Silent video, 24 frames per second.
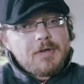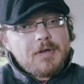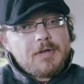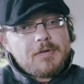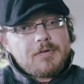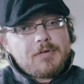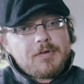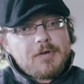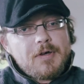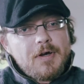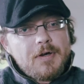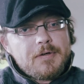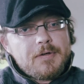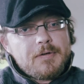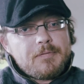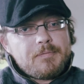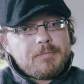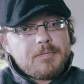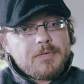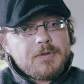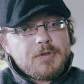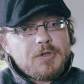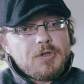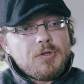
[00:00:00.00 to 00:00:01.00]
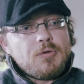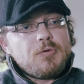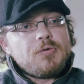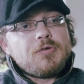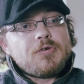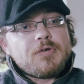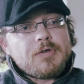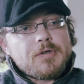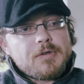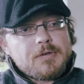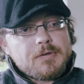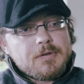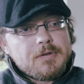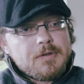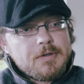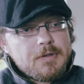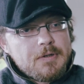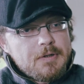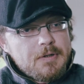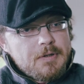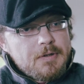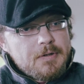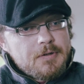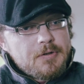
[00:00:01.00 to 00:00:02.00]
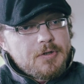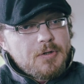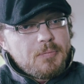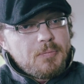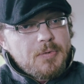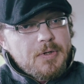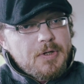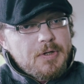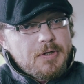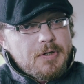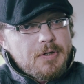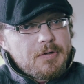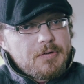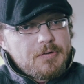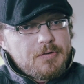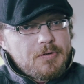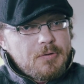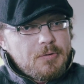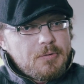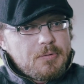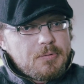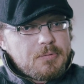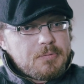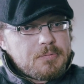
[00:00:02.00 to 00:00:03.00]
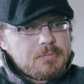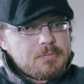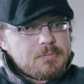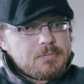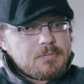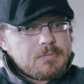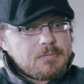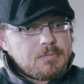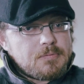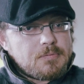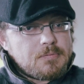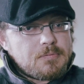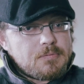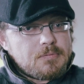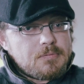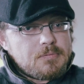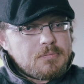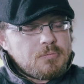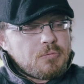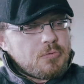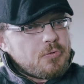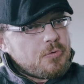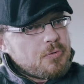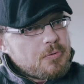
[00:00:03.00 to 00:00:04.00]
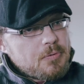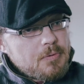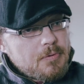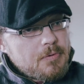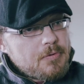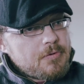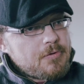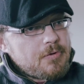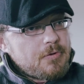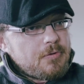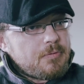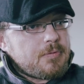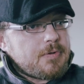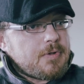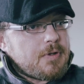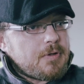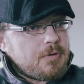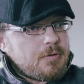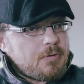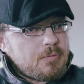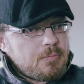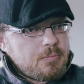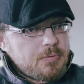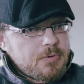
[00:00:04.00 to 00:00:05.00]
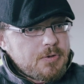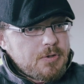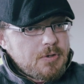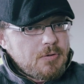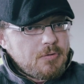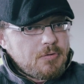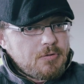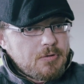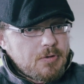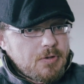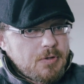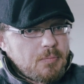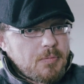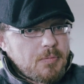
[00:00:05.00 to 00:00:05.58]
it's kind of using the media's own rules or you know using